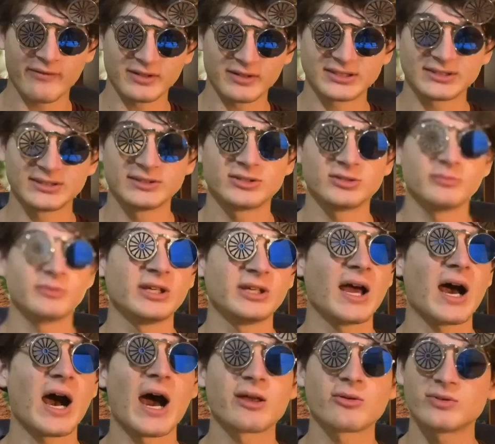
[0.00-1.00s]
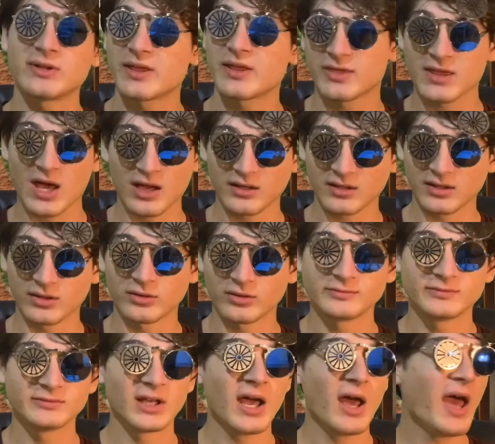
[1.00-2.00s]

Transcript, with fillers: listened to me, I really thank you.